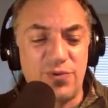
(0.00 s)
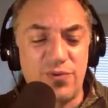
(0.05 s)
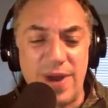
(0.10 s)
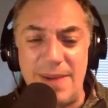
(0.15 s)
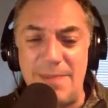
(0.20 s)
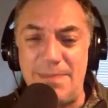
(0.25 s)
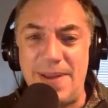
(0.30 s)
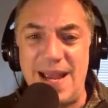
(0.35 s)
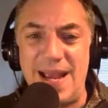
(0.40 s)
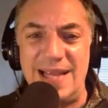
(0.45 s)

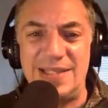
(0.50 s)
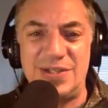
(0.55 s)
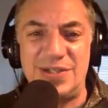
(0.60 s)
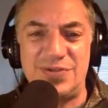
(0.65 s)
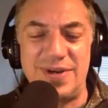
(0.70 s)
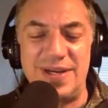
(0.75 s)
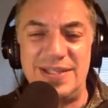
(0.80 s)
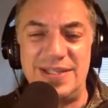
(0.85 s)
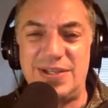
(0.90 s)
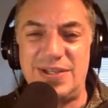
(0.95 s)
great
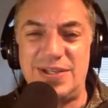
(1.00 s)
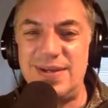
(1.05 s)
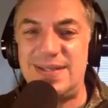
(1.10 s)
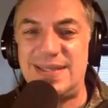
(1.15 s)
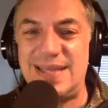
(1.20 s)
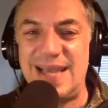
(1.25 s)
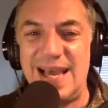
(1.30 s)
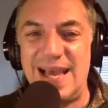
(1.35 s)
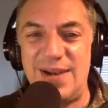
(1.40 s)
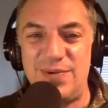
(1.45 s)
pastries, good
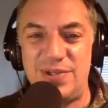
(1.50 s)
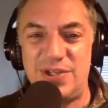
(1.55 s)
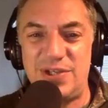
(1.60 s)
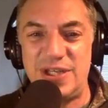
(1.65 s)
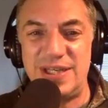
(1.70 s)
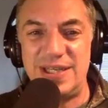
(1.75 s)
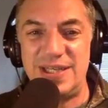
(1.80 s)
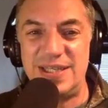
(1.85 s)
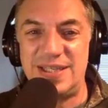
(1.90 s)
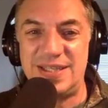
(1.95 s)

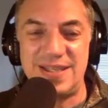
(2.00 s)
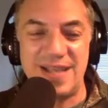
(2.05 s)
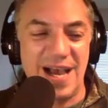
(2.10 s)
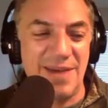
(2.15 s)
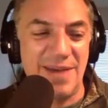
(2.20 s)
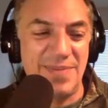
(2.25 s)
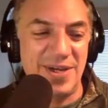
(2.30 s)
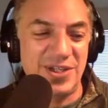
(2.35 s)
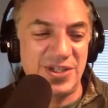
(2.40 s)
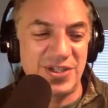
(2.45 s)
sandwiches.
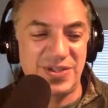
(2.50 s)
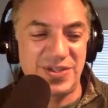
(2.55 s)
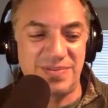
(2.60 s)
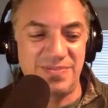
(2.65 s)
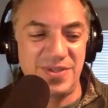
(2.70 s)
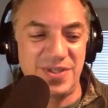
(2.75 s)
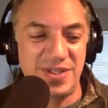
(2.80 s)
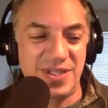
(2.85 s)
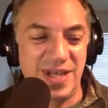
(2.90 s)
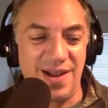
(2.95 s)
I mean, just
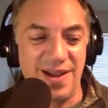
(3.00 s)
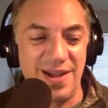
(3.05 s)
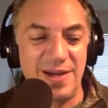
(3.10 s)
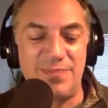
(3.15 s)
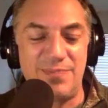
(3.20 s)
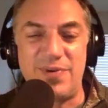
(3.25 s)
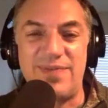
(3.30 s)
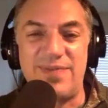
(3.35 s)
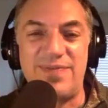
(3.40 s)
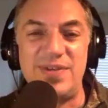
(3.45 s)

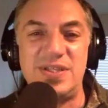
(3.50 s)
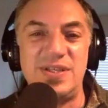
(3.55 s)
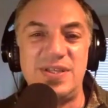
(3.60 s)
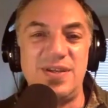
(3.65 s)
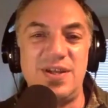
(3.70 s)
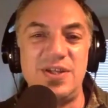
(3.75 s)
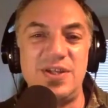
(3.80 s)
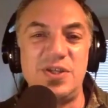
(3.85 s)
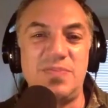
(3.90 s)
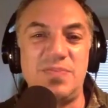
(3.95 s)
solid breakfast and
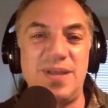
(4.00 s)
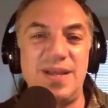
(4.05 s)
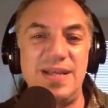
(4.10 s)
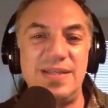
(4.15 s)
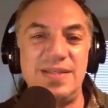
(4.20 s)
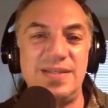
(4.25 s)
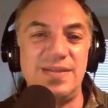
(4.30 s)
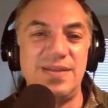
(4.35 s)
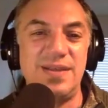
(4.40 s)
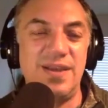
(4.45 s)
lunch
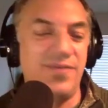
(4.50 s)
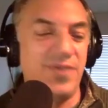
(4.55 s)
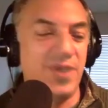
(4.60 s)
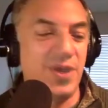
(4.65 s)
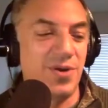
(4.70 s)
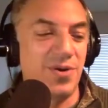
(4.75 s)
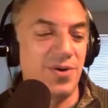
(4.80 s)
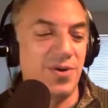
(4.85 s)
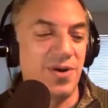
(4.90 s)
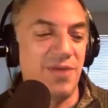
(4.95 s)
place. If
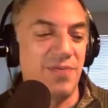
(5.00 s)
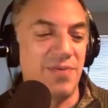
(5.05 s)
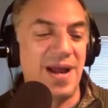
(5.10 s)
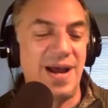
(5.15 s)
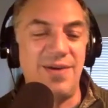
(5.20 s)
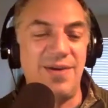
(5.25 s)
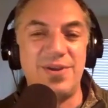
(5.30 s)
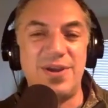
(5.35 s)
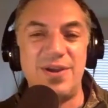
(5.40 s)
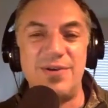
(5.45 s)
you're
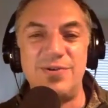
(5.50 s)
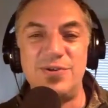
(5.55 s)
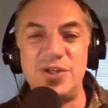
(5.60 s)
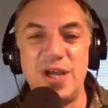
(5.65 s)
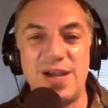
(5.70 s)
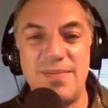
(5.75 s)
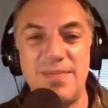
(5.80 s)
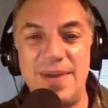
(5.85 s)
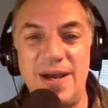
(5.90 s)
around, go check them